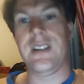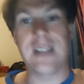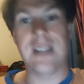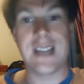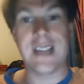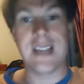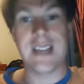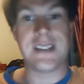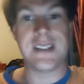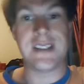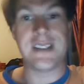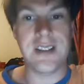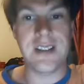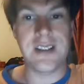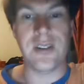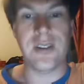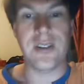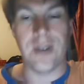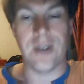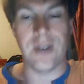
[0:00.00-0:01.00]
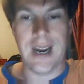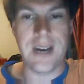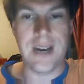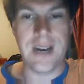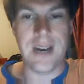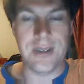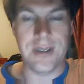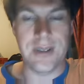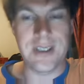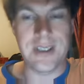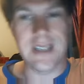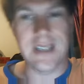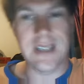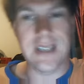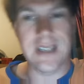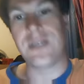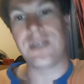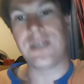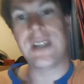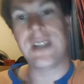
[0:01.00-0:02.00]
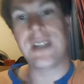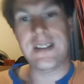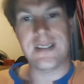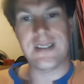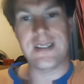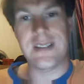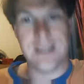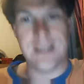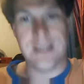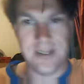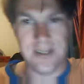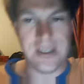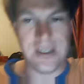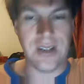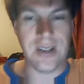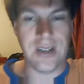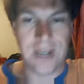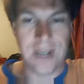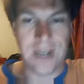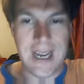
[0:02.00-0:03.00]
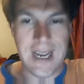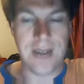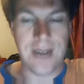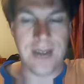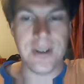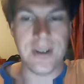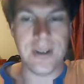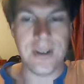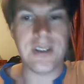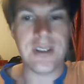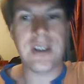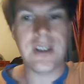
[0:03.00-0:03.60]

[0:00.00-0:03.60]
like zinc or iron, and then you heat the zinc or the iron